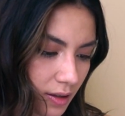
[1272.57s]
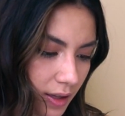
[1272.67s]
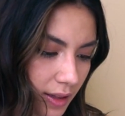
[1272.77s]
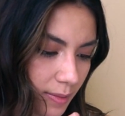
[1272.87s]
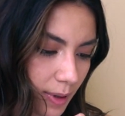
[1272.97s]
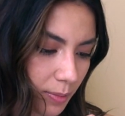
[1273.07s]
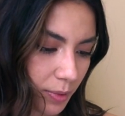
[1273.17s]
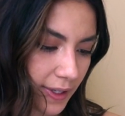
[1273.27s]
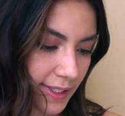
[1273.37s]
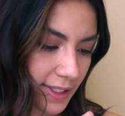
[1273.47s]
And then my
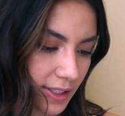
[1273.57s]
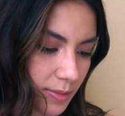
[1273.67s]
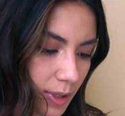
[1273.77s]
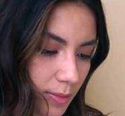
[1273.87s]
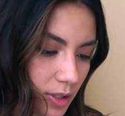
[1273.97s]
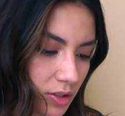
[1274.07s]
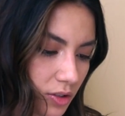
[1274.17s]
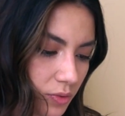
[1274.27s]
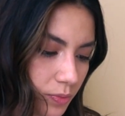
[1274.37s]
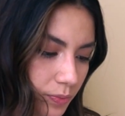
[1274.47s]
bracelets maybe too.
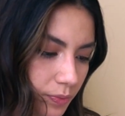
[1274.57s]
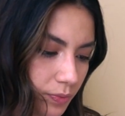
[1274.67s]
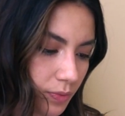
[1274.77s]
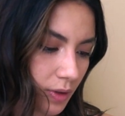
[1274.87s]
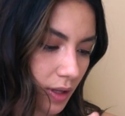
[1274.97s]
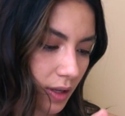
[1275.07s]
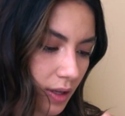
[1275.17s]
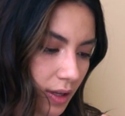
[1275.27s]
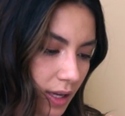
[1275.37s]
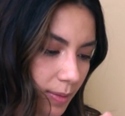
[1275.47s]

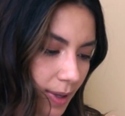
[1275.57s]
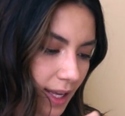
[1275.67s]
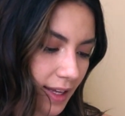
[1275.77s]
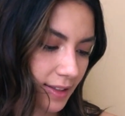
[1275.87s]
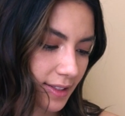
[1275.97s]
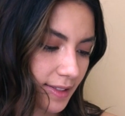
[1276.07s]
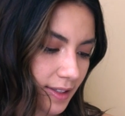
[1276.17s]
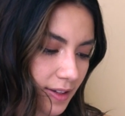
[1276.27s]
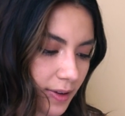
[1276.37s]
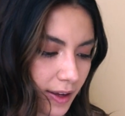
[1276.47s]
And the hands.
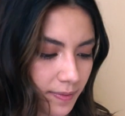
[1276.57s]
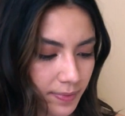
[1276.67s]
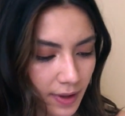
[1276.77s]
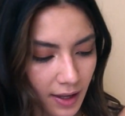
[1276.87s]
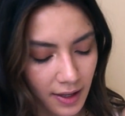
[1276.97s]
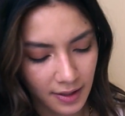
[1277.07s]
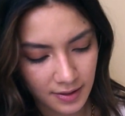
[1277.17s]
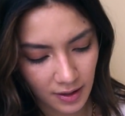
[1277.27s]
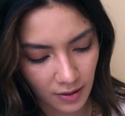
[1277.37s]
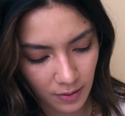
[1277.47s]
Okay,
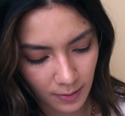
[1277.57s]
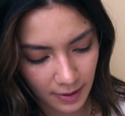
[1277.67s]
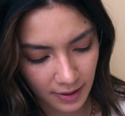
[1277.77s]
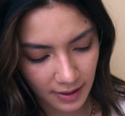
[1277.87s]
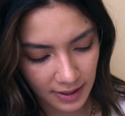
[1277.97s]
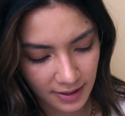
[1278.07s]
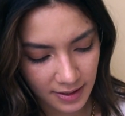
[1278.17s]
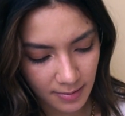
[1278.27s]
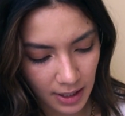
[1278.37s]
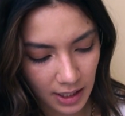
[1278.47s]
so it
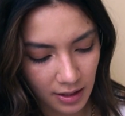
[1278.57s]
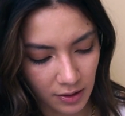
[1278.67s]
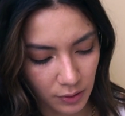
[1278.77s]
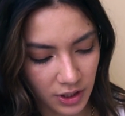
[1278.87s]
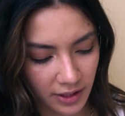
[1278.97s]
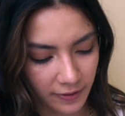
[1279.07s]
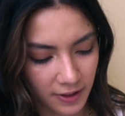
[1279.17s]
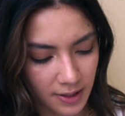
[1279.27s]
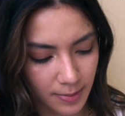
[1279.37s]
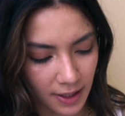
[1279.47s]
doesn't make a huge
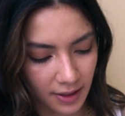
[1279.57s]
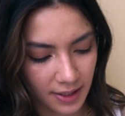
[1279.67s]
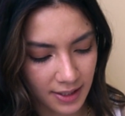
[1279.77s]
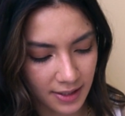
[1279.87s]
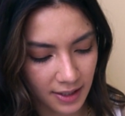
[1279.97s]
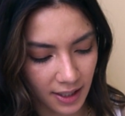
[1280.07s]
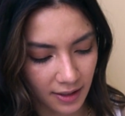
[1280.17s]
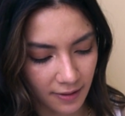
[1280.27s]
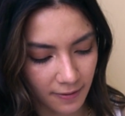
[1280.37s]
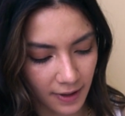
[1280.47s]
difference, but this is
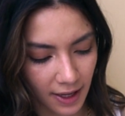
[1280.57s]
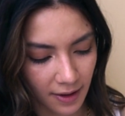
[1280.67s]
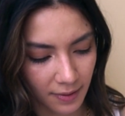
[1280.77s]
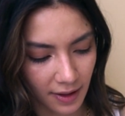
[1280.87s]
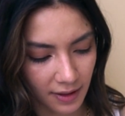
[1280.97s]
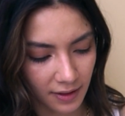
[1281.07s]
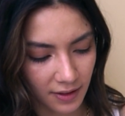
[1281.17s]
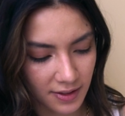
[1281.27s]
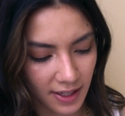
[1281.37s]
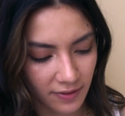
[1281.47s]
kind of how that
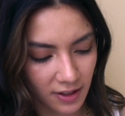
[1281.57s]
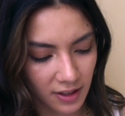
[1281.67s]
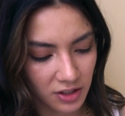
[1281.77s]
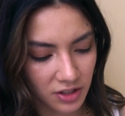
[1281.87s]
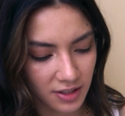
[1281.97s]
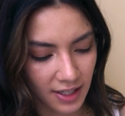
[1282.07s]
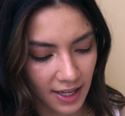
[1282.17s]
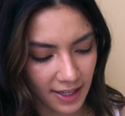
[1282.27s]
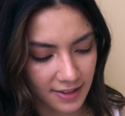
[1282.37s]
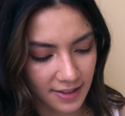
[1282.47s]
looks. I feel like it just
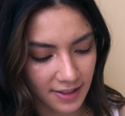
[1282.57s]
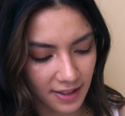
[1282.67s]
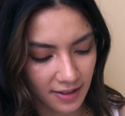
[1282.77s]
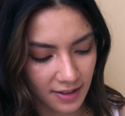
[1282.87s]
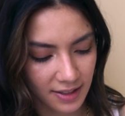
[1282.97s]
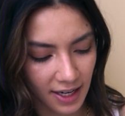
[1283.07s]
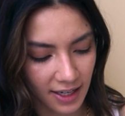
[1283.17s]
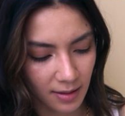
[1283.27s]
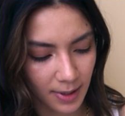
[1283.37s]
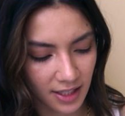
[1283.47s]
enhances it a
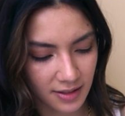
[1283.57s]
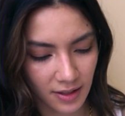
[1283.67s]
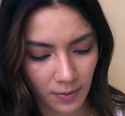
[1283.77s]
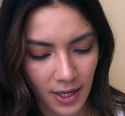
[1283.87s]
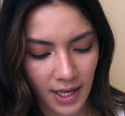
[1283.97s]
tiny bit. So